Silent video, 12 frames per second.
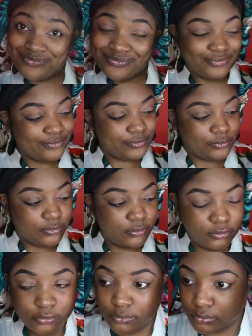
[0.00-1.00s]
So like I said in
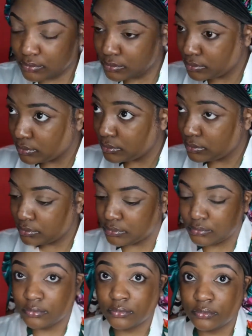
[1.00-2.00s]
the previous clip, I
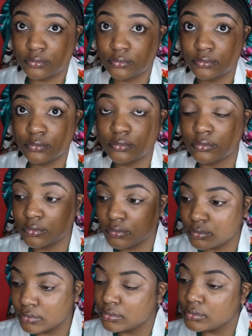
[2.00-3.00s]
used the
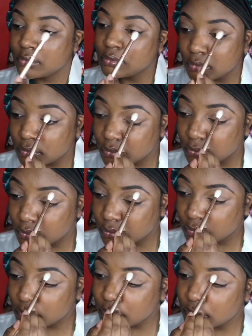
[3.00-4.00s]
Juviasplace Zulu
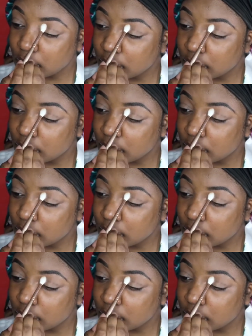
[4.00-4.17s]
palette. I took